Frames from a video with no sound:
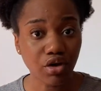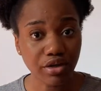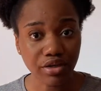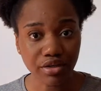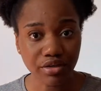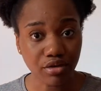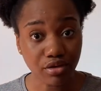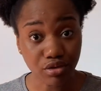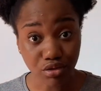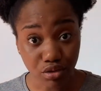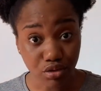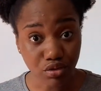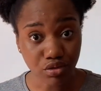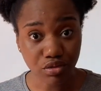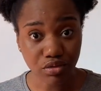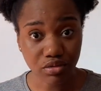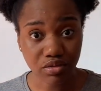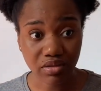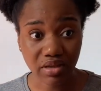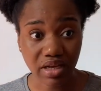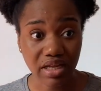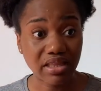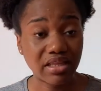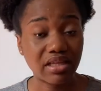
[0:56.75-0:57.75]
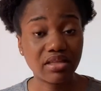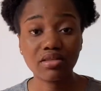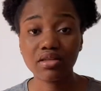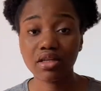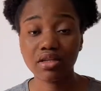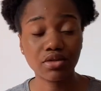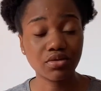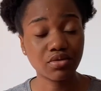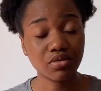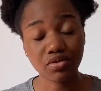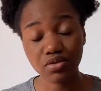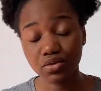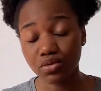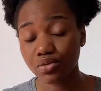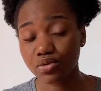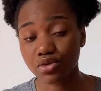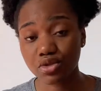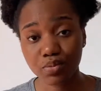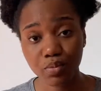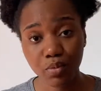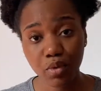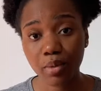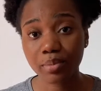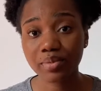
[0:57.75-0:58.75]
on Google, and then a lot of schools
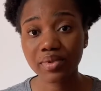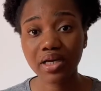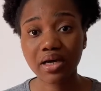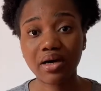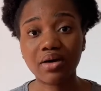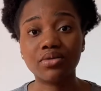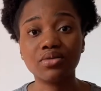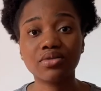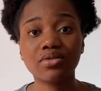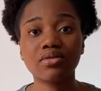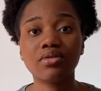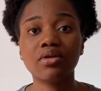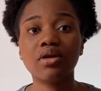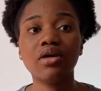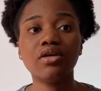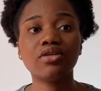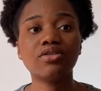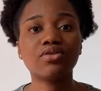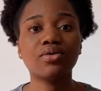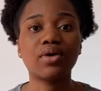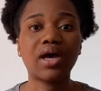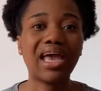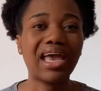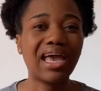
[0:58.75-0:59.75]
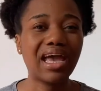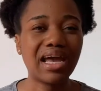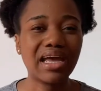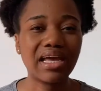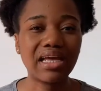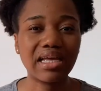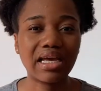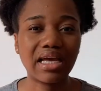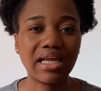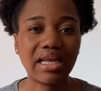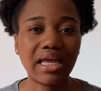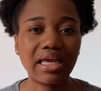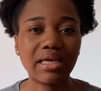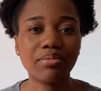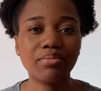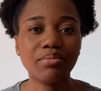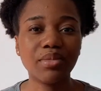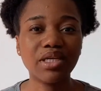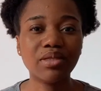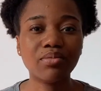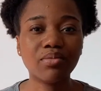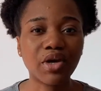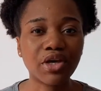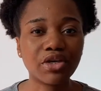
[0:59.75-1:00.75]
popped out. So I like
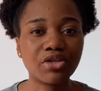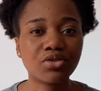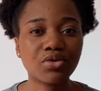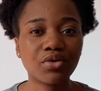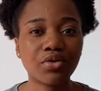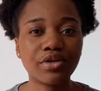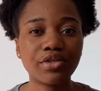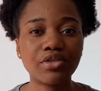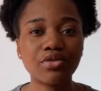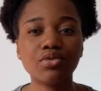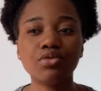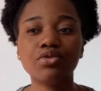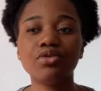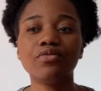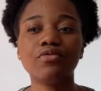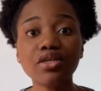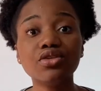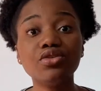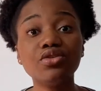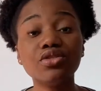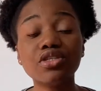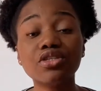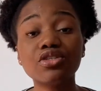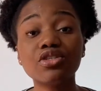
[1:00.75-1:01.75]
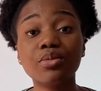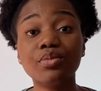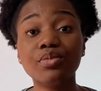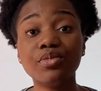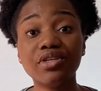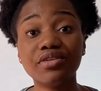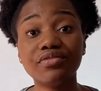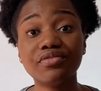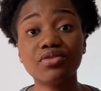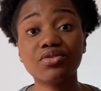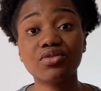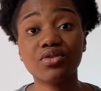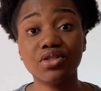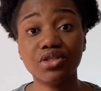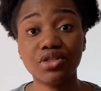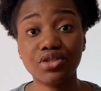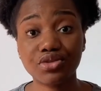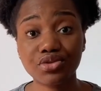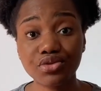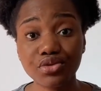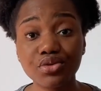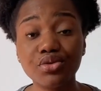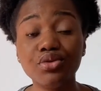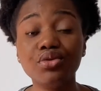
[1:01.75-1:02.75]
made my choice. You see some reviews on the
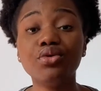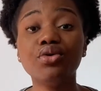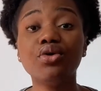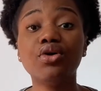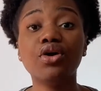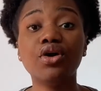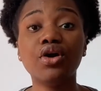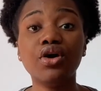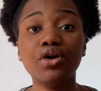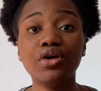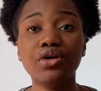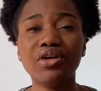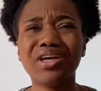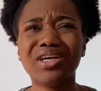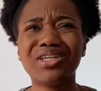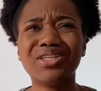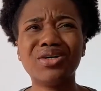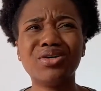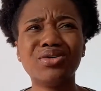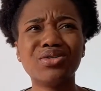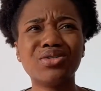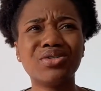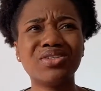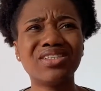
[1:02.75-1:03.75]
school. You can also